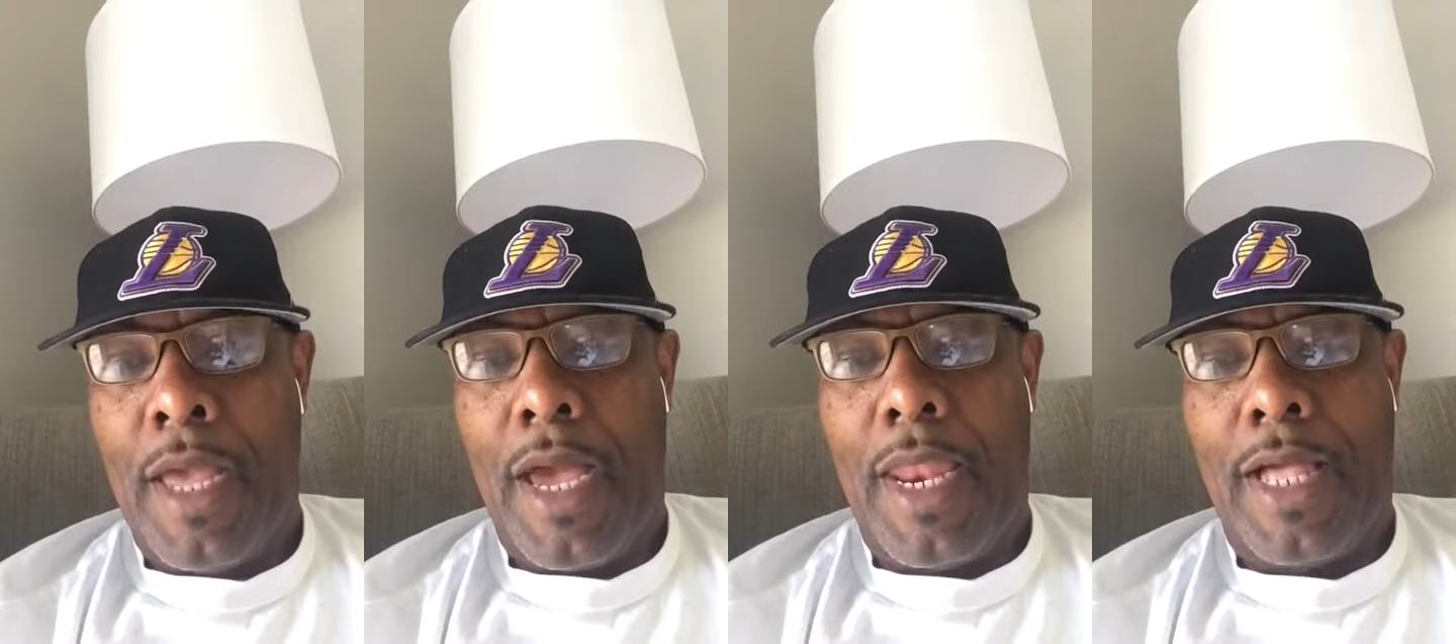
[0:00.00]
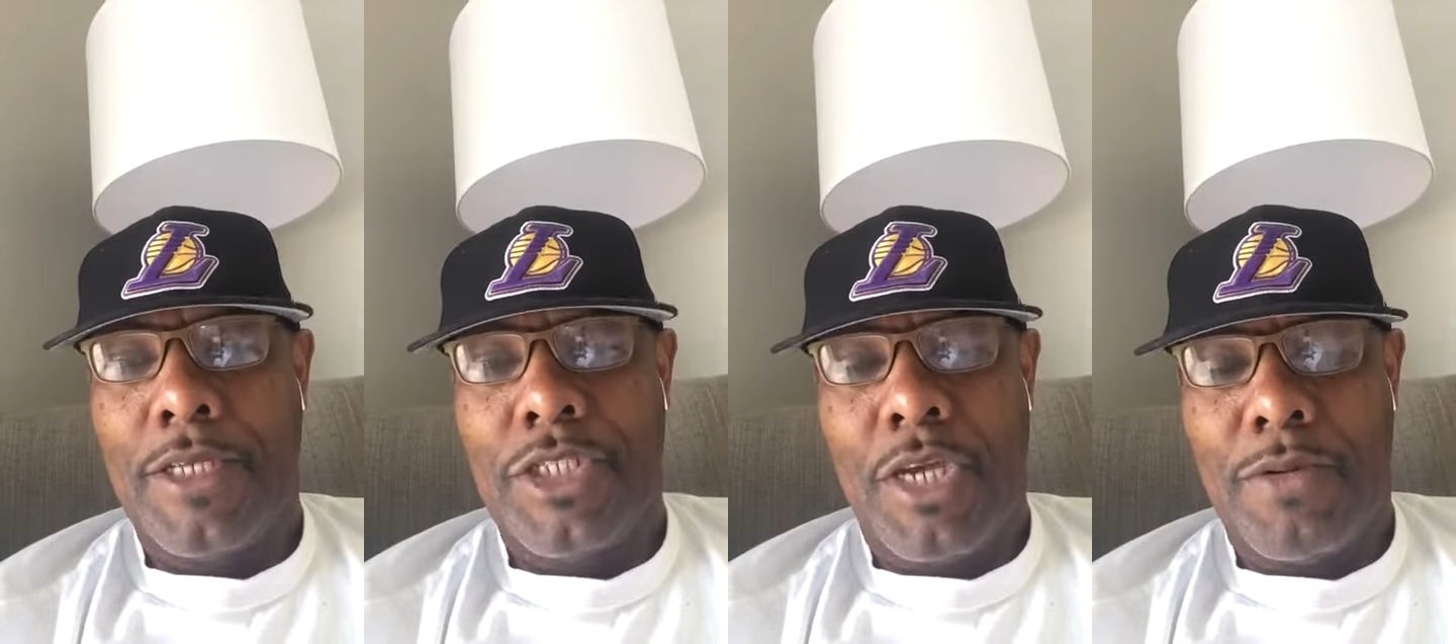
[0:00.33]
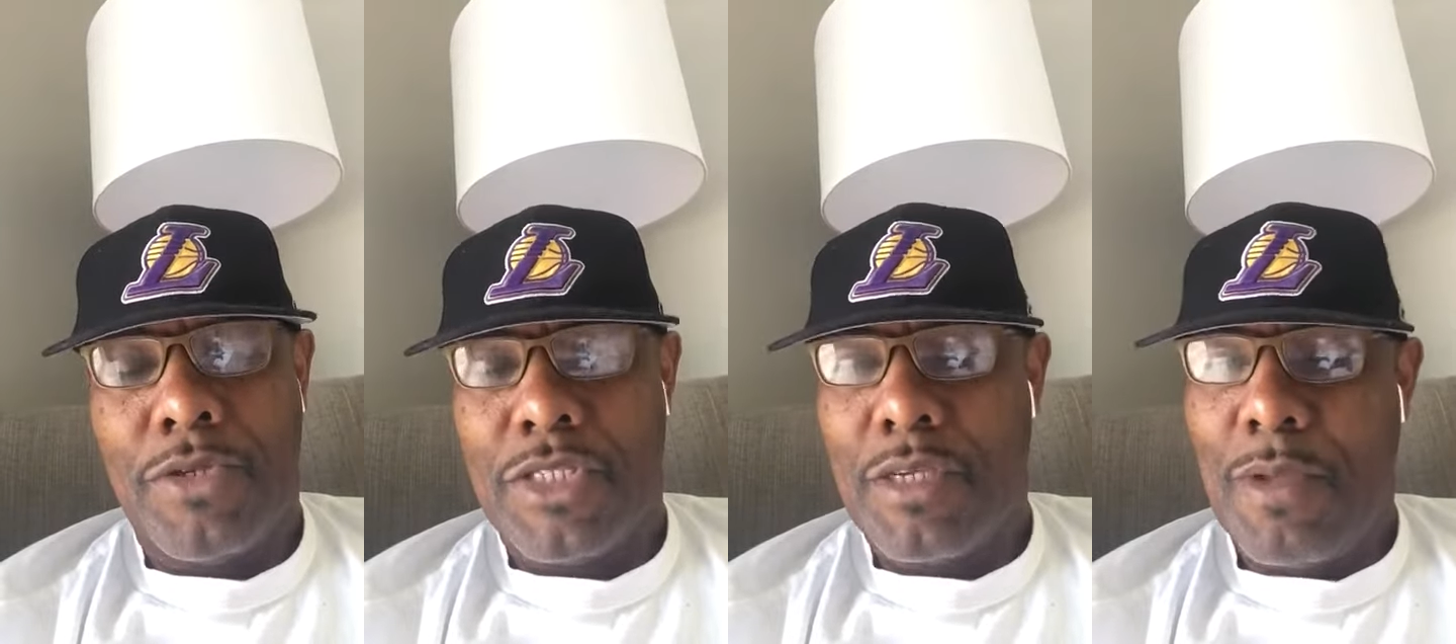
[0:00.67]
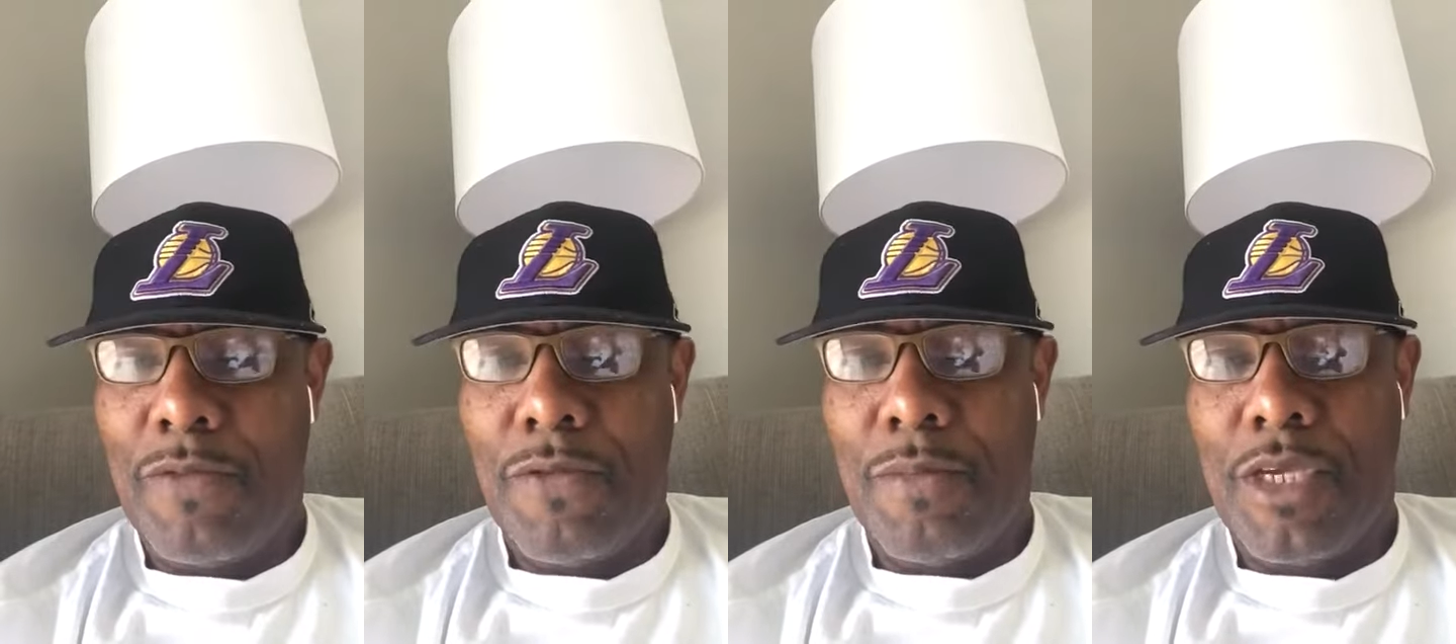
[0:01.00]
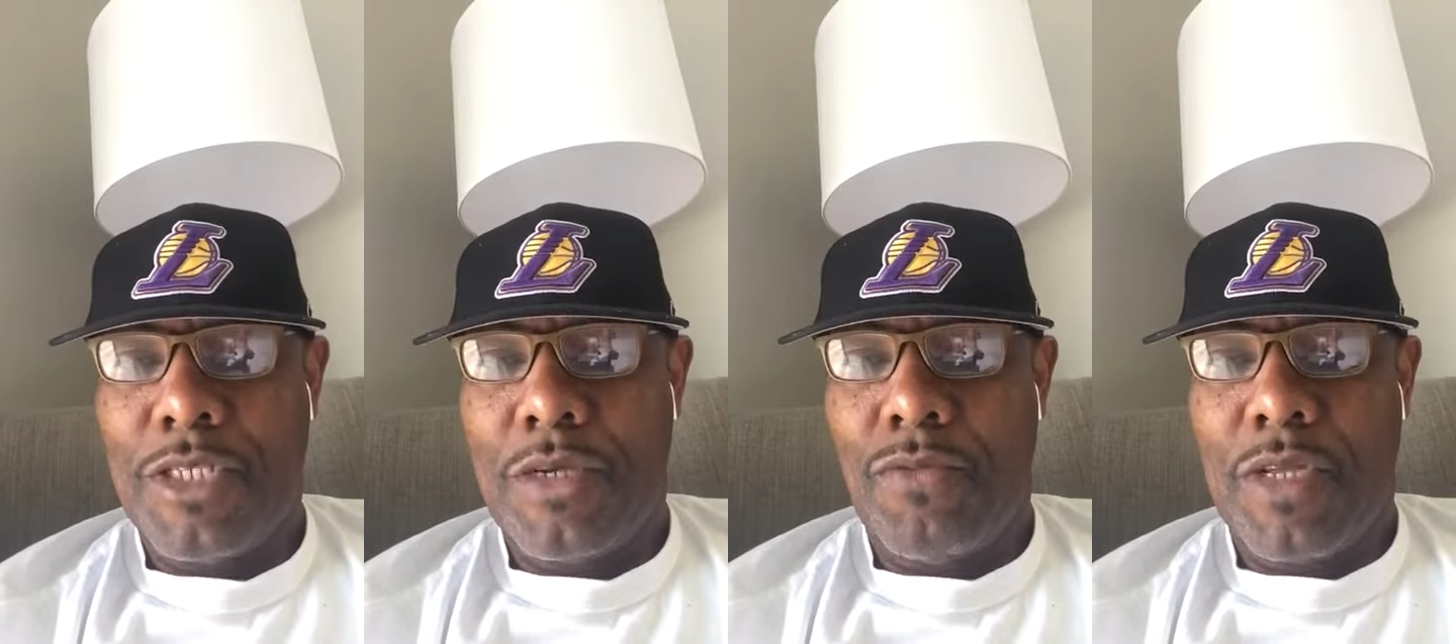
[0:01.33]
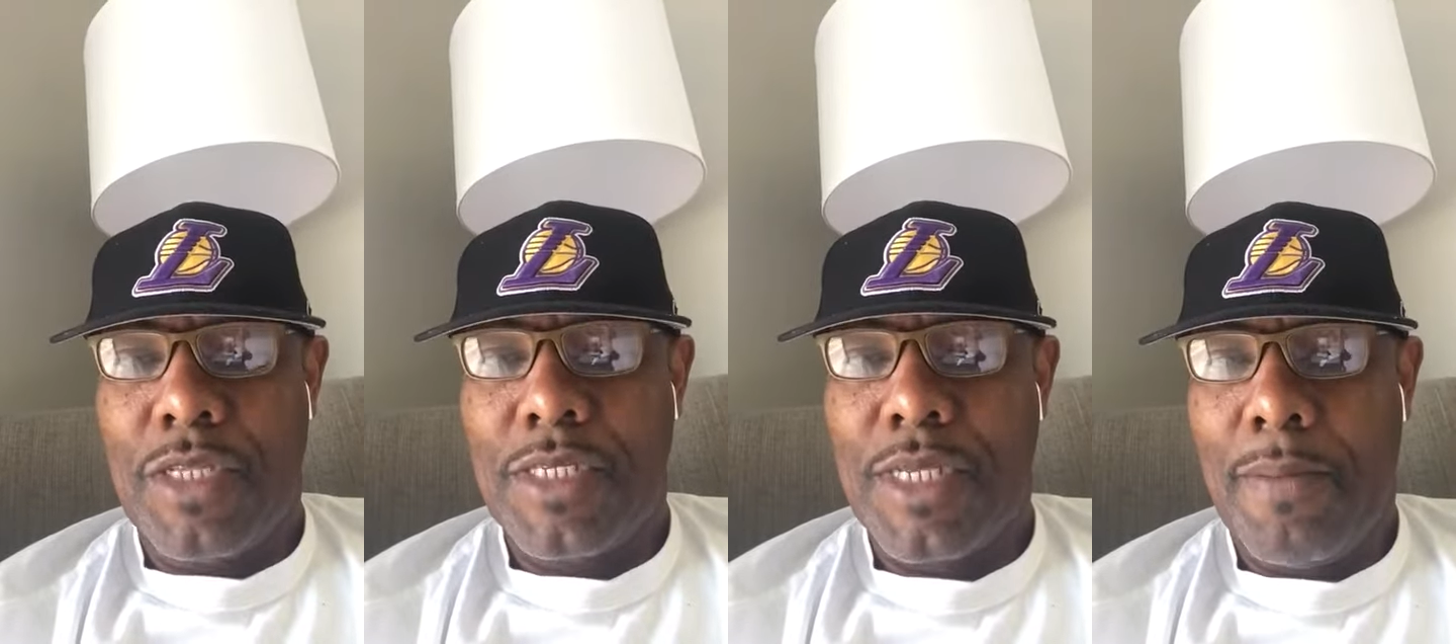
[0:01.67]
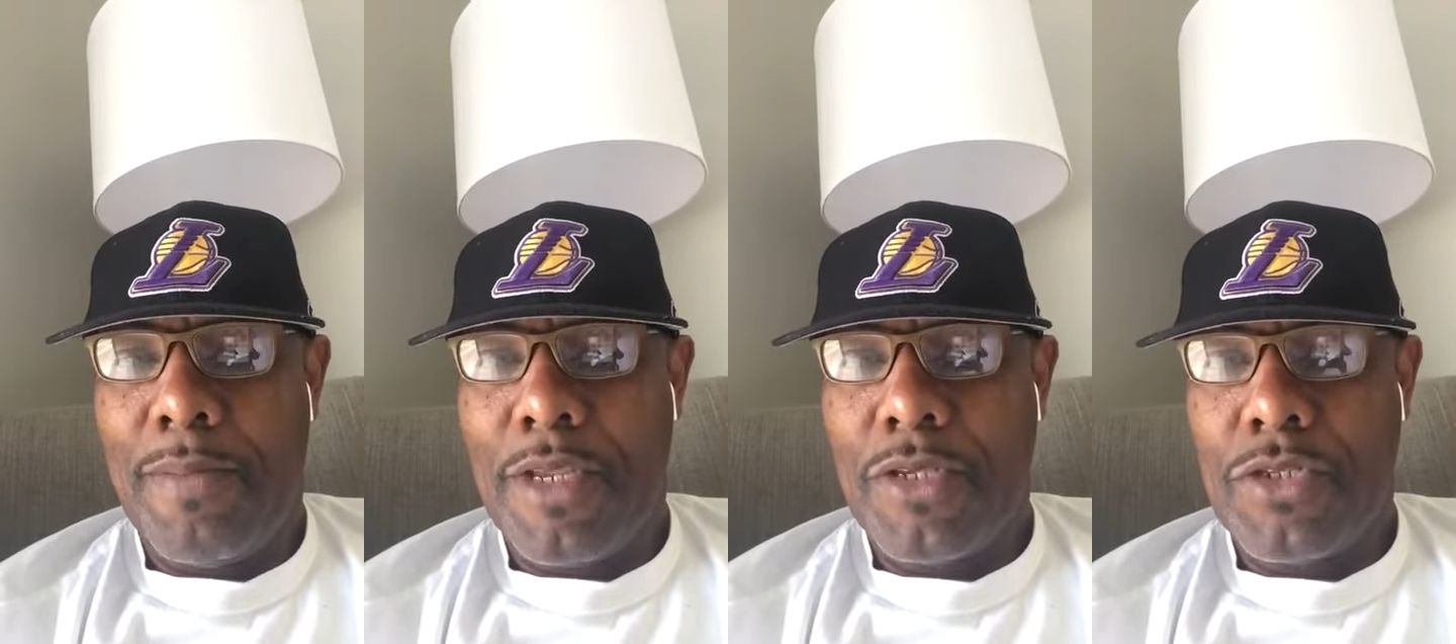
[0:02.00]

and I'll share with you some information on what this company